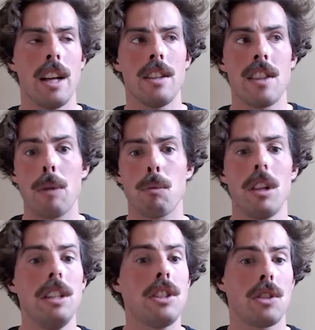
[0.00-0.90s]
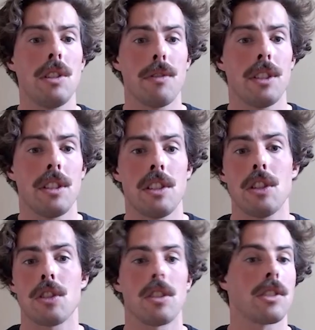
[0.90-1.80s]
And that will lead to different
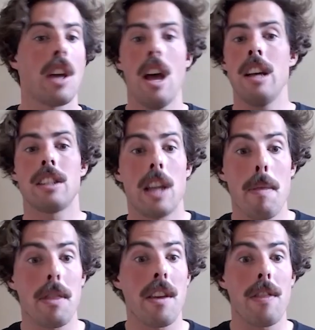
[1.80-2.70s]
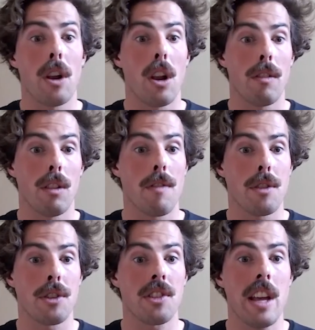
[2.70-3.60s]
decisions. Same thing at the level
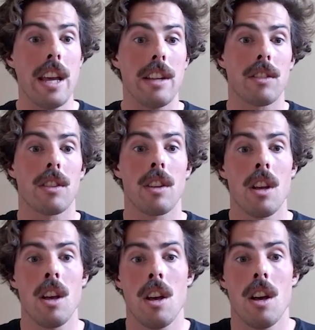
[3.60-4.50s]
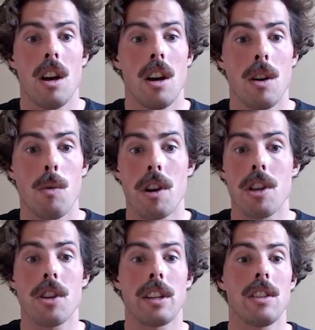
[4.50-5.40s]
of the state. Uh, where
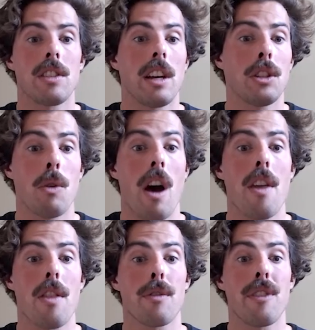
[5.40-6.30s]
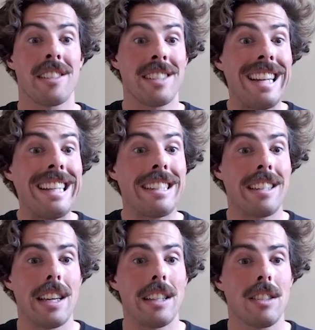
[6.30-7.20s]
you can decide to either
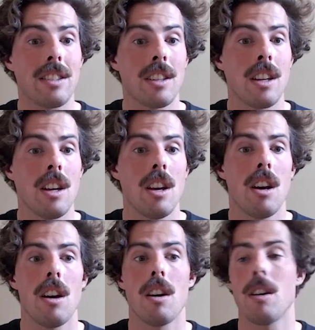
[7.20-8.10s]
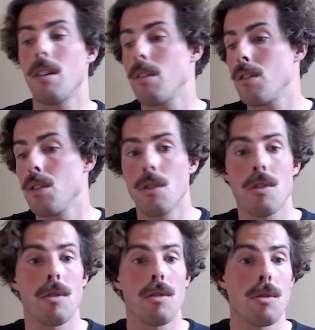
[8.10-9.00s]
facilitate uh, you know,
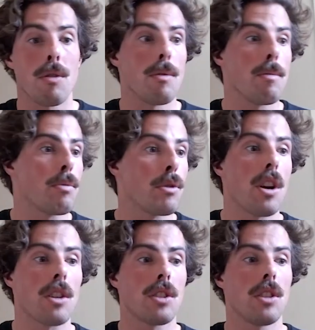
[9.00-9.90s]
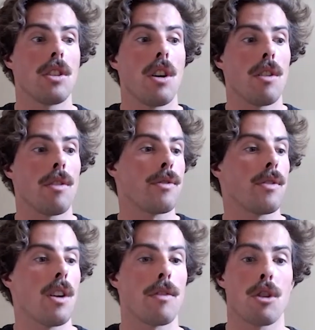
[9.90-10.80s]
the, the production of,
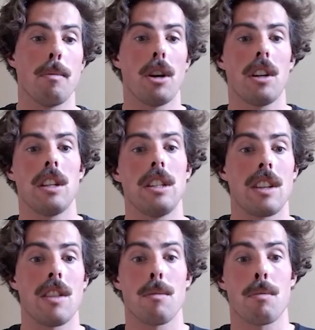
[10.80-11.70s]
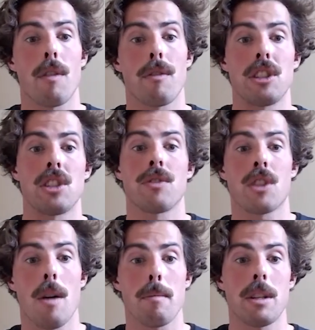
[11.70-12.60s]
of commodities and the profits of
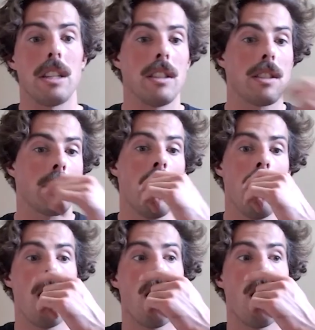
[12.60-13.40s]
companies,